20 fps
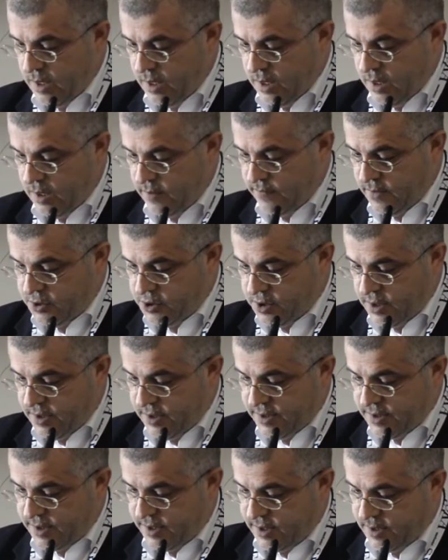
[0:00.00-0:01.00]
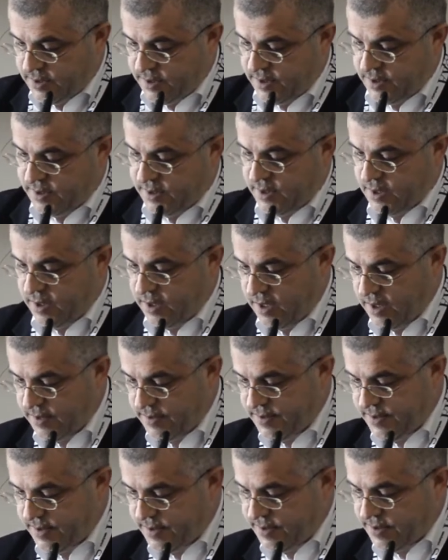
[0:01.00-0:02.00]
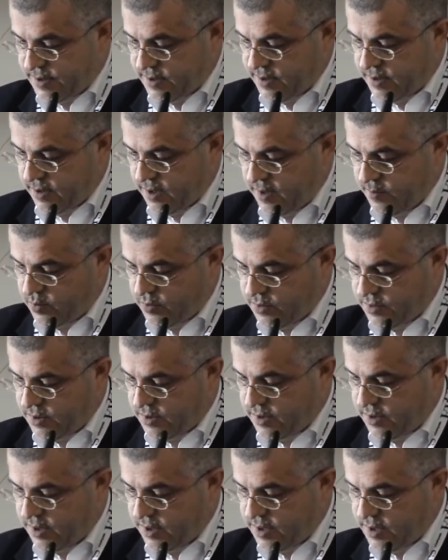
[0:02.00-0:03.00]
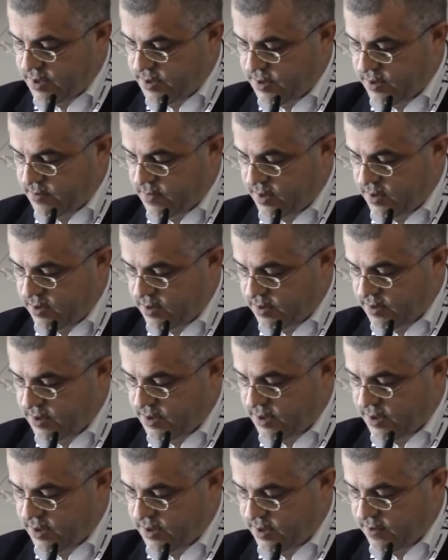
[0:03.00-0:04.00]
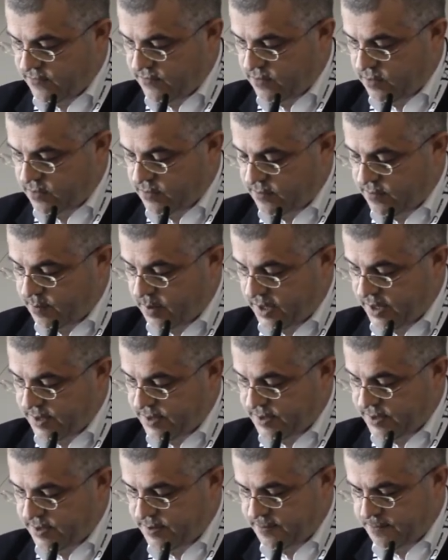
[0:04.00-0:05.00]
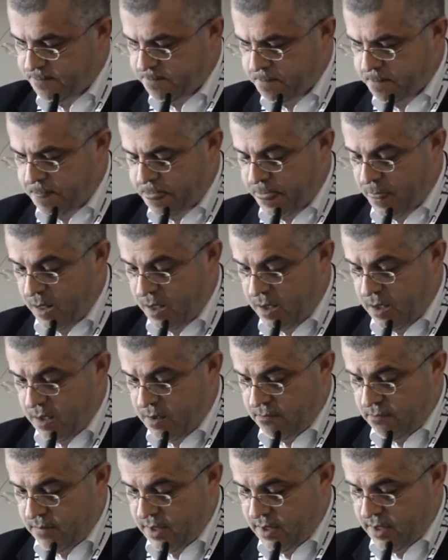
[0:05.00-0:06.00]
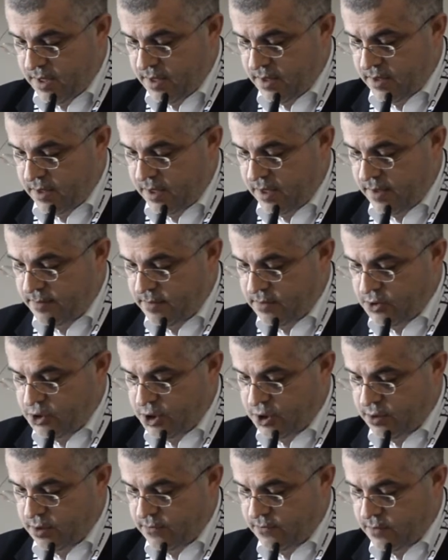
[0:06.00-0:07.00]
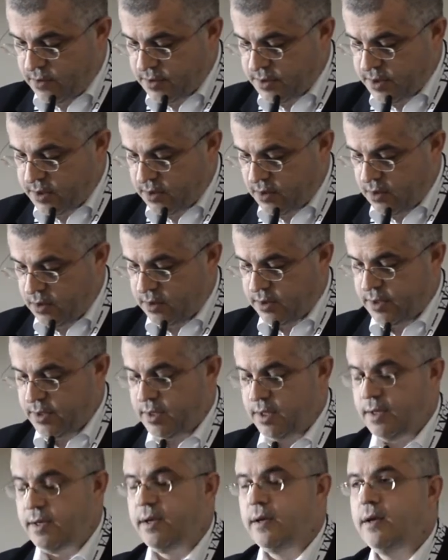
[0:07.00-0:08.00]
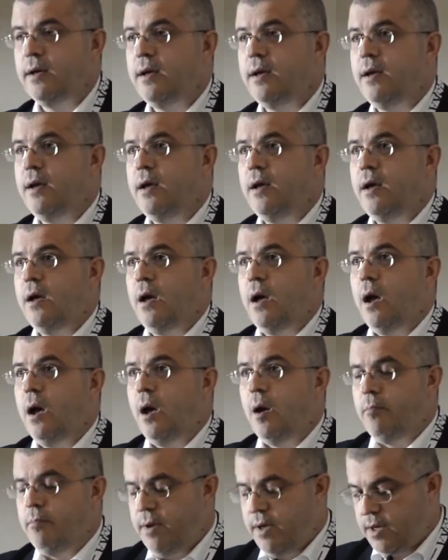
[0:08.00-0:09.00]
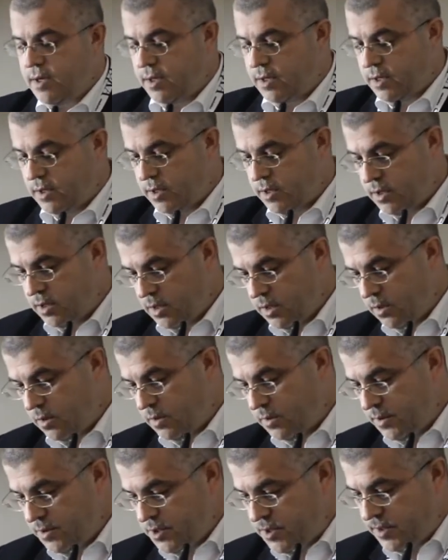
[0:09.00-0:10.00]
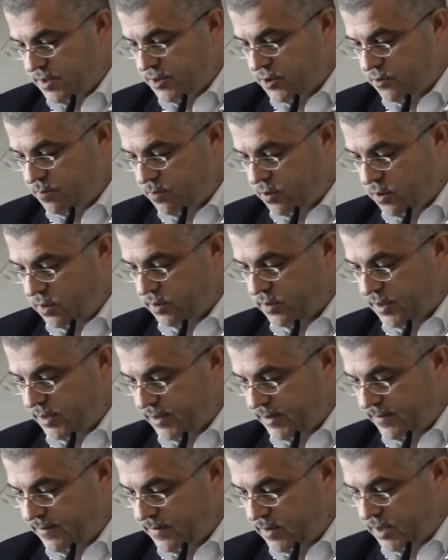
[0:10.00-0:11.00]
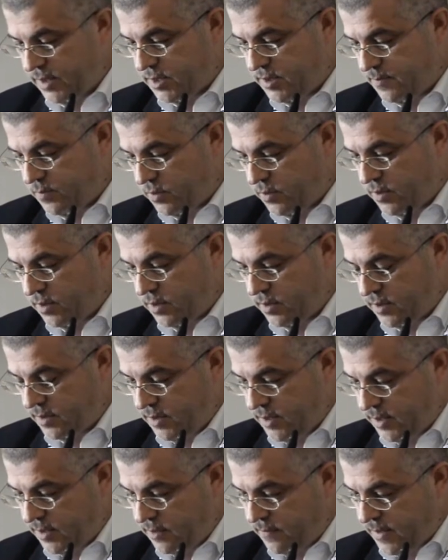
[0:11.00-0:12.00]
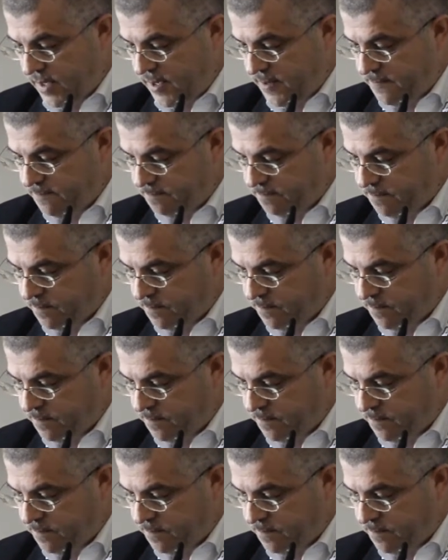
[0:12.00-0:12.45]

in which he discusses heresies, he puts Origenism in the 64th place. By that time, Jerome was already a big Origen supporter, let's put it that way,